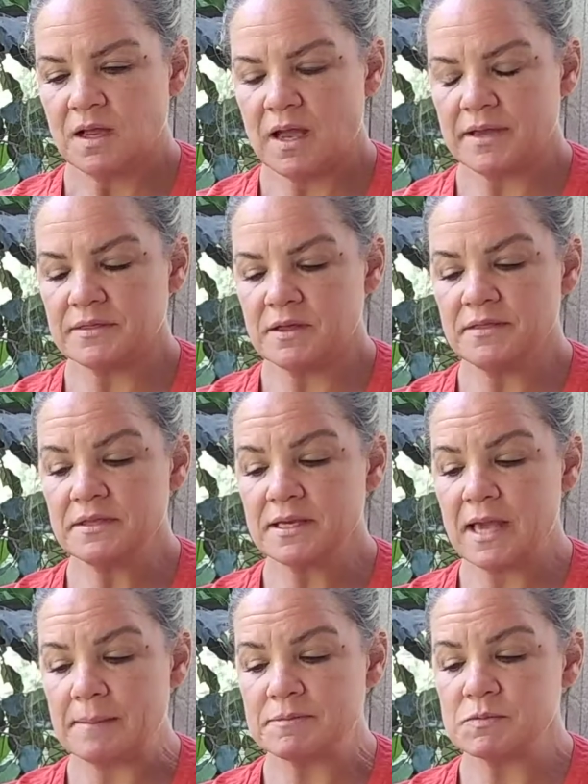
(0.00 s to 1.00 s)
I thought the
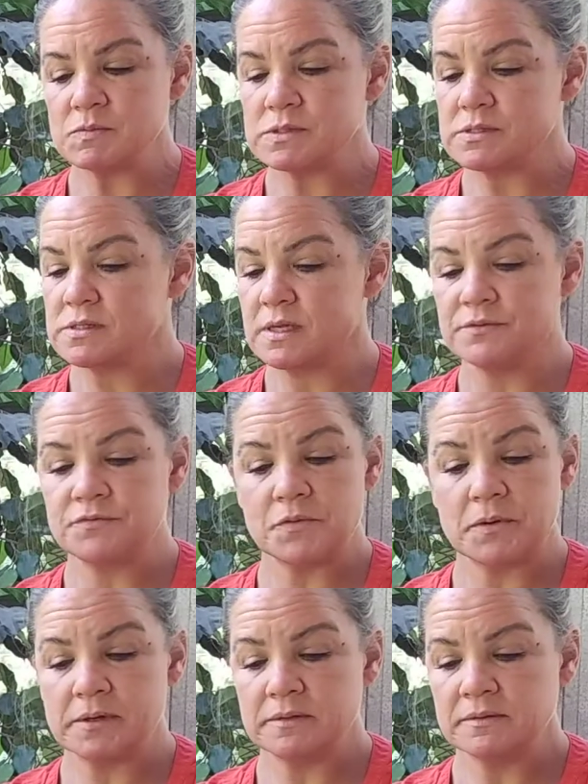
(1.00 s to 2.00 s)
captain was done
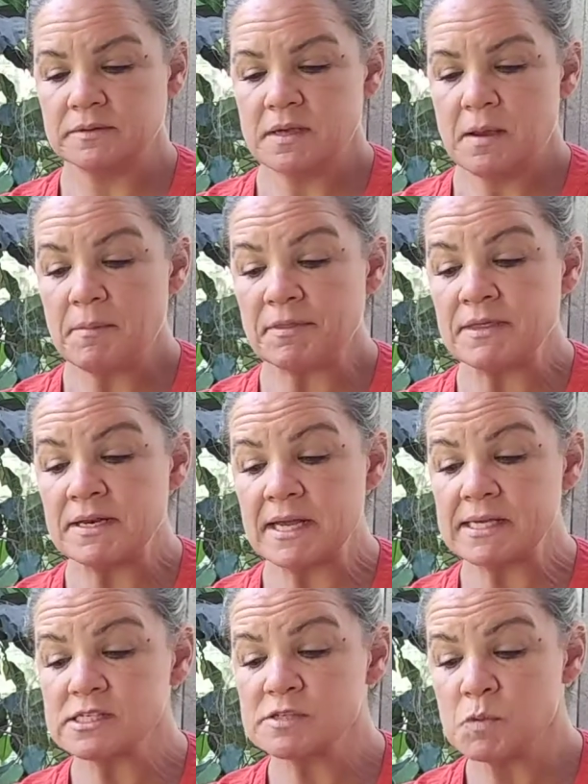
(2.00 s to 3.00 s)
for, but the
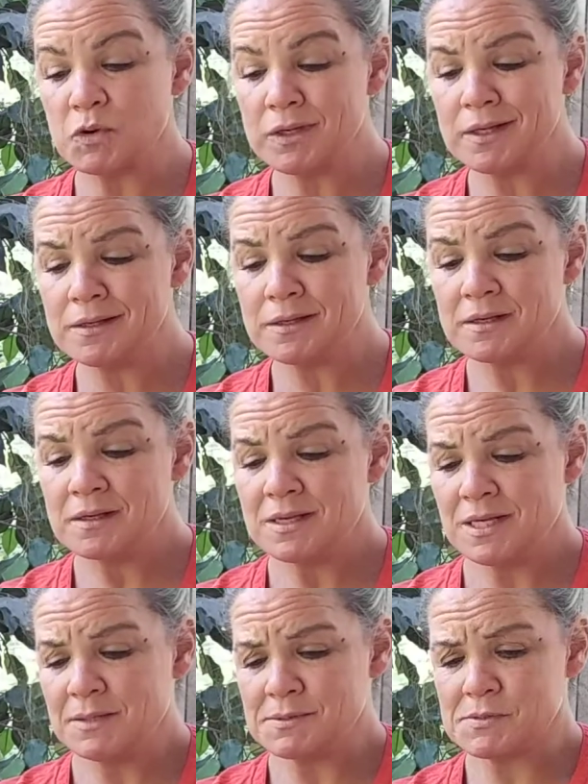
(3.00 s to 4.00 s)
next morning,
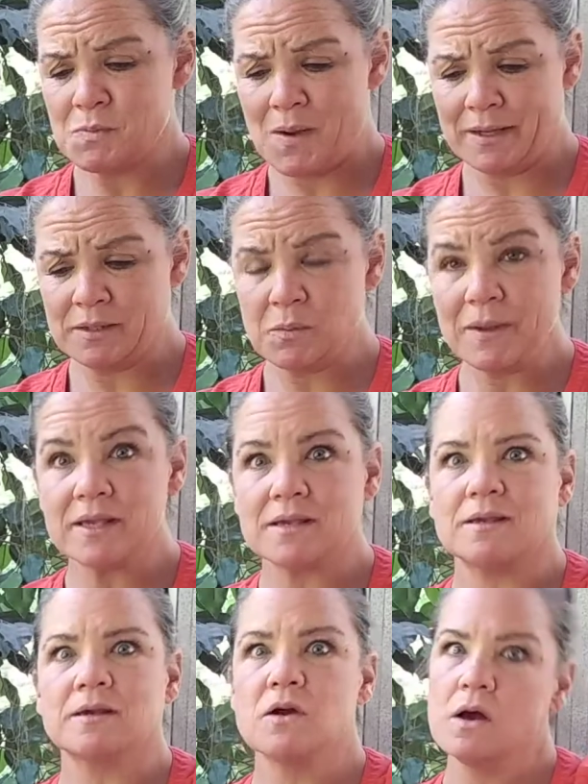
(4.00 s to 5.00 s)
he was wide
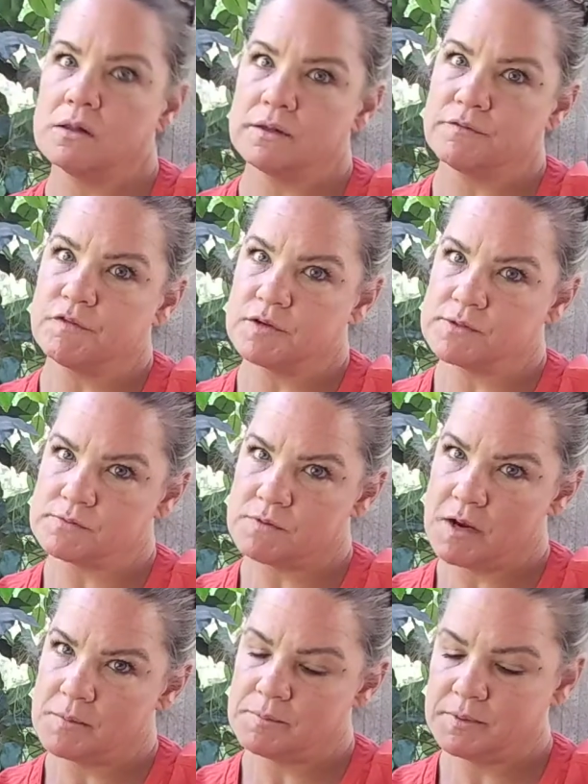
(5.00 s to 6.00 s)
awake and calling for his
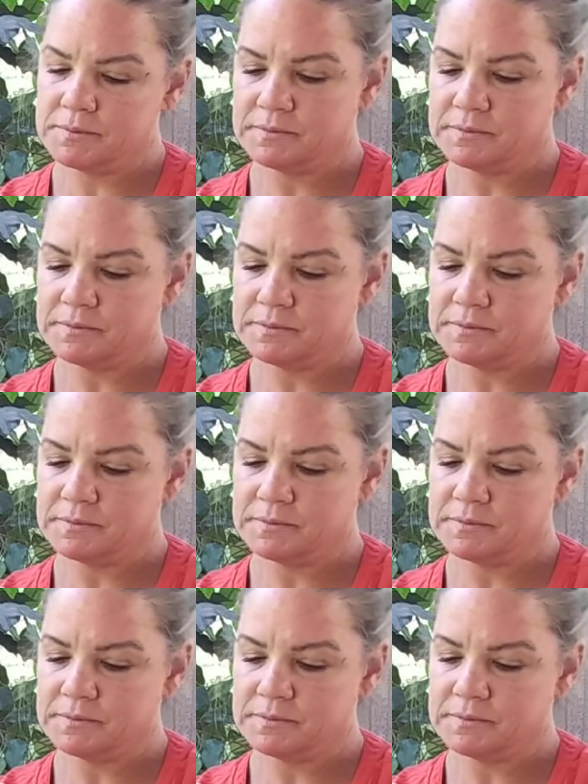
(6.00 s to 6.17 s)
rum.